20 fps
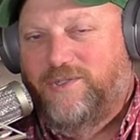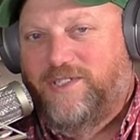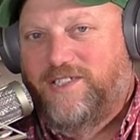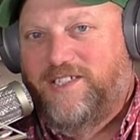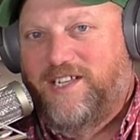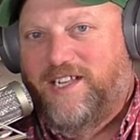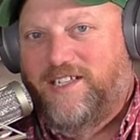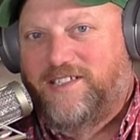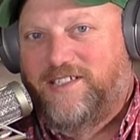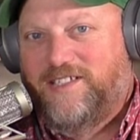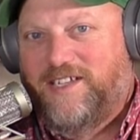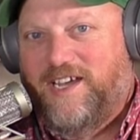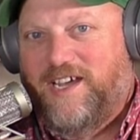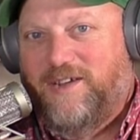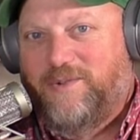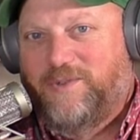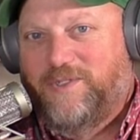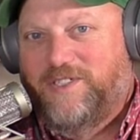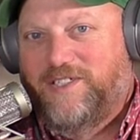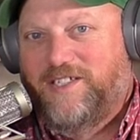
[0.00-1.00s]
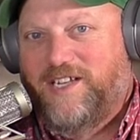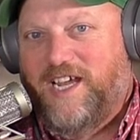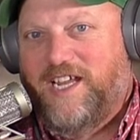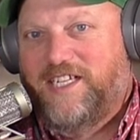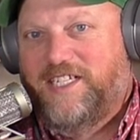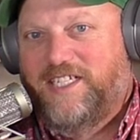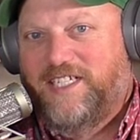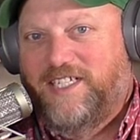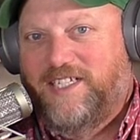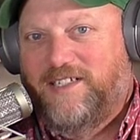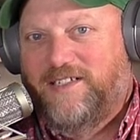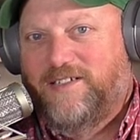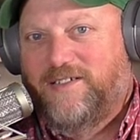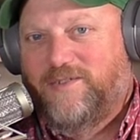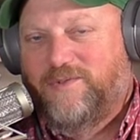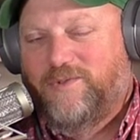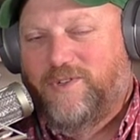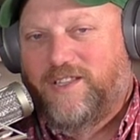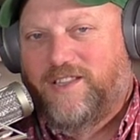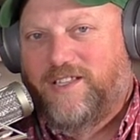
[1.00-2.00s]
since I was 19,
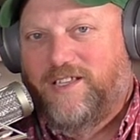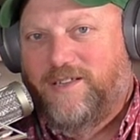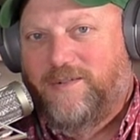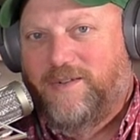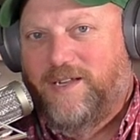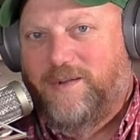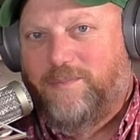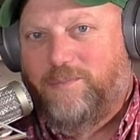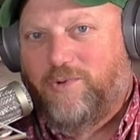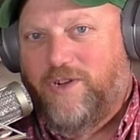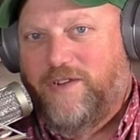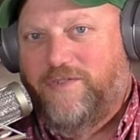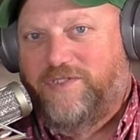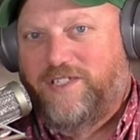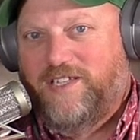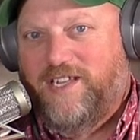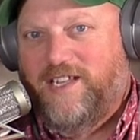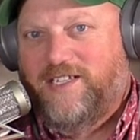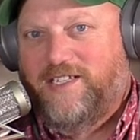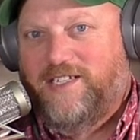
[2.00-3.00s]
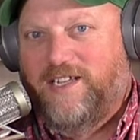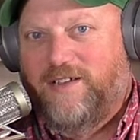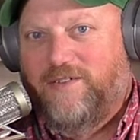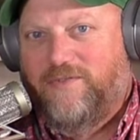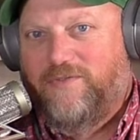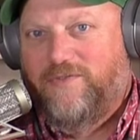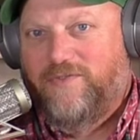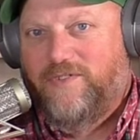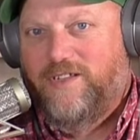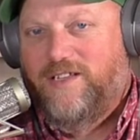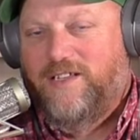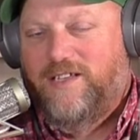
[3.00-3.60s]
with a, a brief stint of